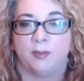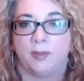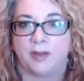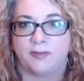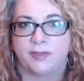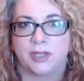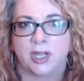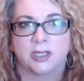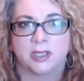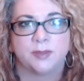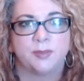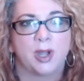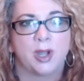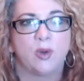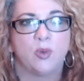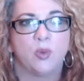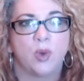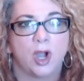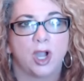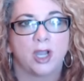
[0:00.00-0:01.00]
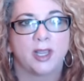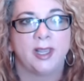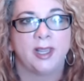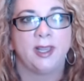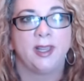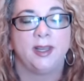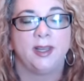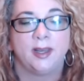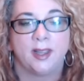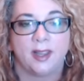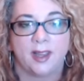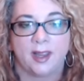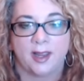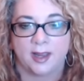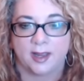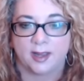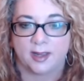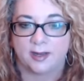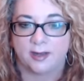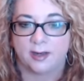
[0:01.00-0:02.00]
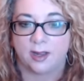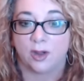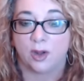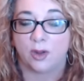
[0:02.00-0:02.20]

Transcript: talked about walking and